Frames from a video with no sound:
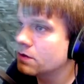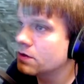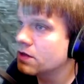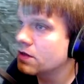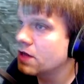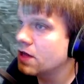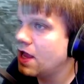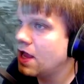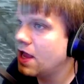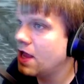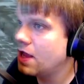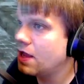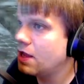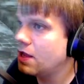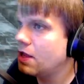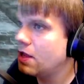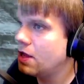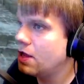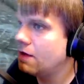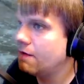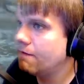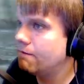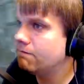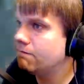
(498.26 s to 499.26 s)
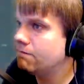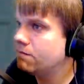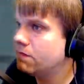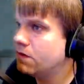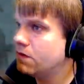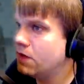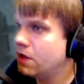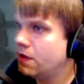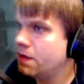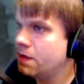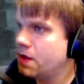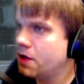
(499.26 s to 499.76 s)

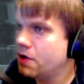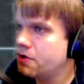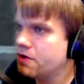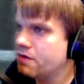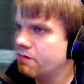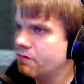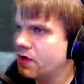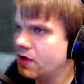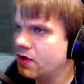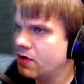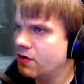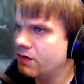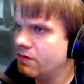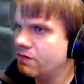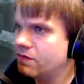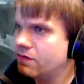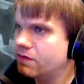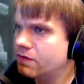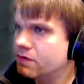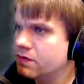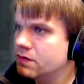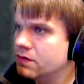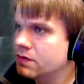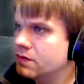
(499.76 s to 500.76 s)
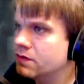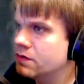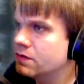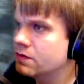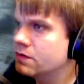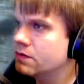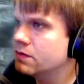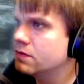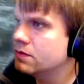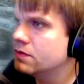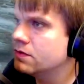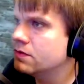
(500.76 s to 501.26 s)
No, fuck off.
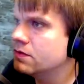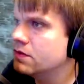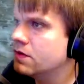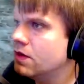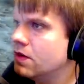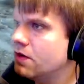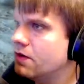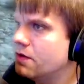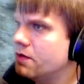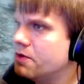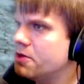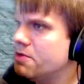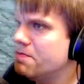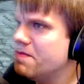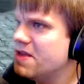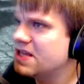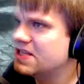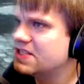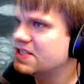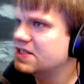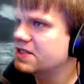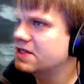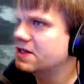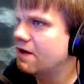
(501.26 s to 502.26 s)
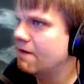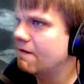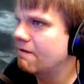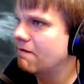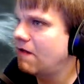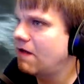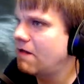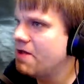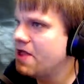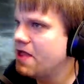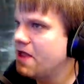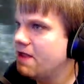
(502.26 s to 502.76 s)
Oh, you missed. I'm
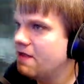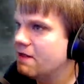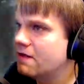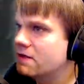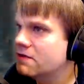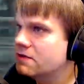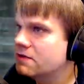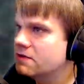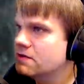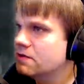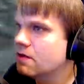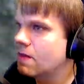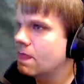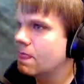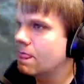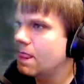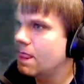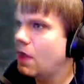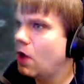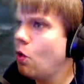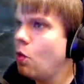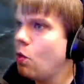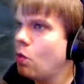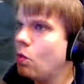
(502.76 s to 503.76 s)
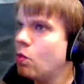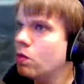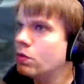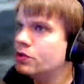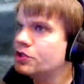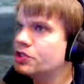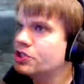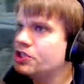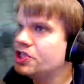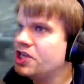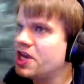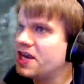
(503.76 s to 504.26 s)
here. Oh,
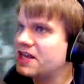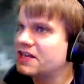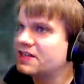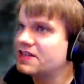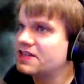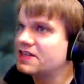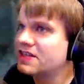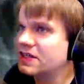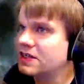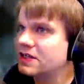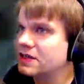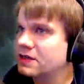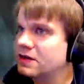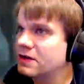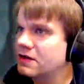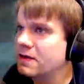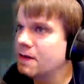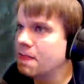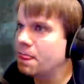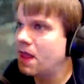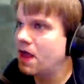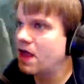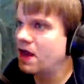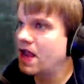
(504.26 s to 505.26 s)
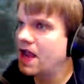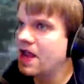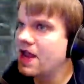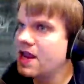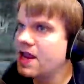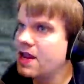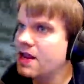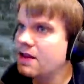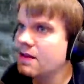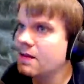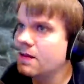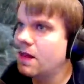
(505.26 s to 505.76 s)
shit! Okay,
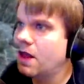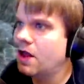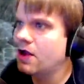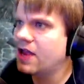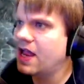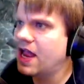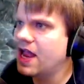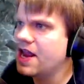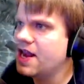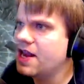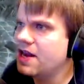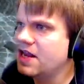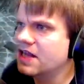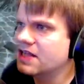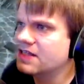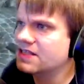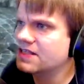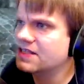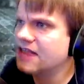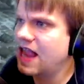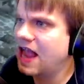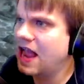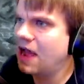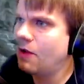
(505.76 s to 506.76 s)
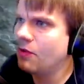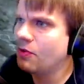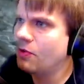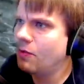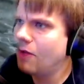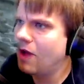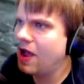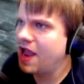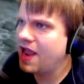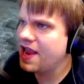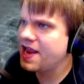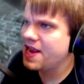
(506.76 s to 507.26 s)
okay, let's get out of the
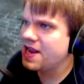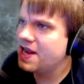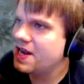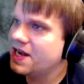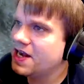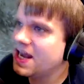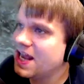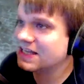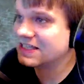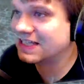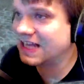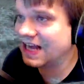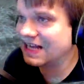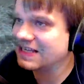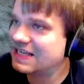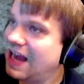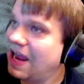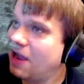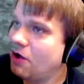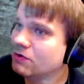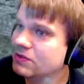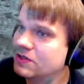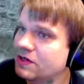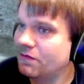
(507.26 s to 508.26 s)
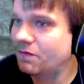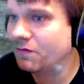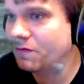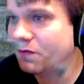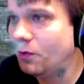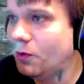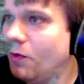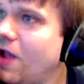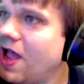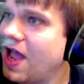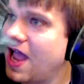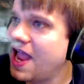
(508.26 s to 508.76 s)
way. Let's get out of the
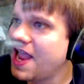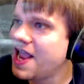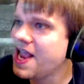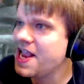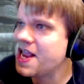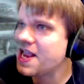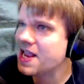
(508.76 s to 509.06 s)
way!